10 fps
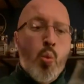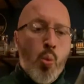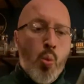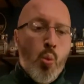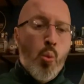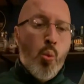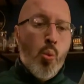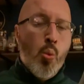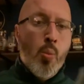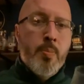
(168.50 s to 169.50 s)

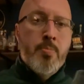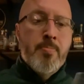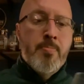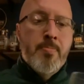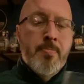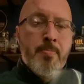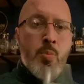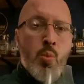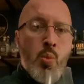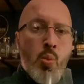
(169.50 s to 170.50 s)

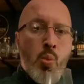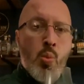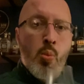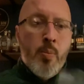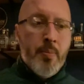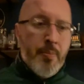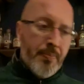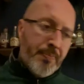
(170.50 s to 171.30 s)
[no speech]